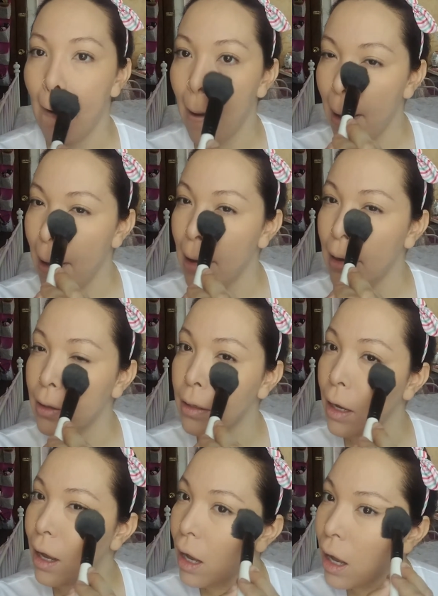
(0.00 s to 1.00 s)
And
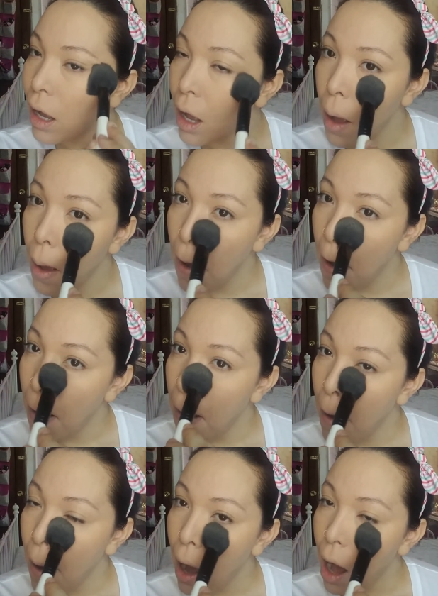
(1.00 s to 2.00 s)

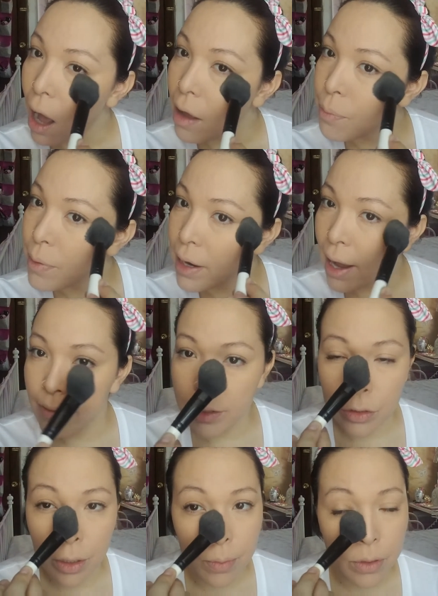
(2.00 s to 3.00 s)
I've been having
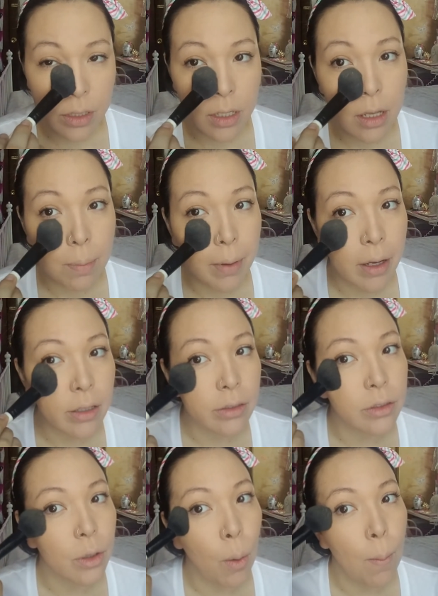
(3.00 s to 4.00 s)
trouble sleeping,
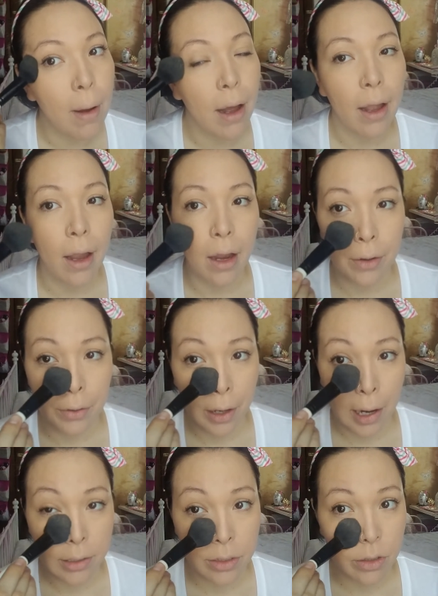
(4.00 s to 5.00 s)
so my under
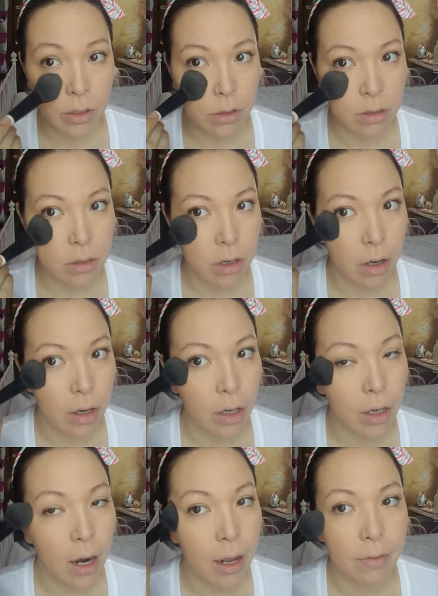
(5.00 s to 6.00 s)
eye circles
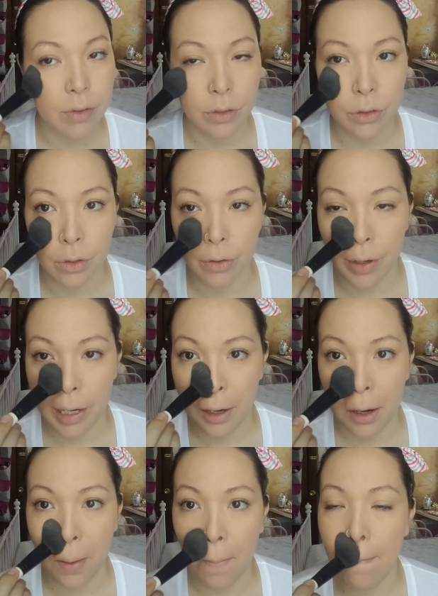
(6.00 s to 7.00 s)
are out of control right
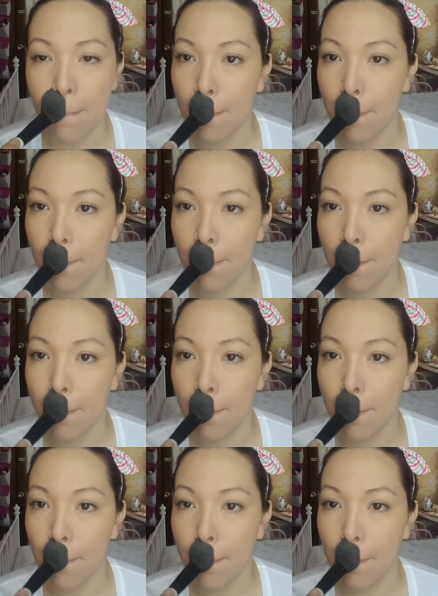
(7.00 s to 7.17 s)
now.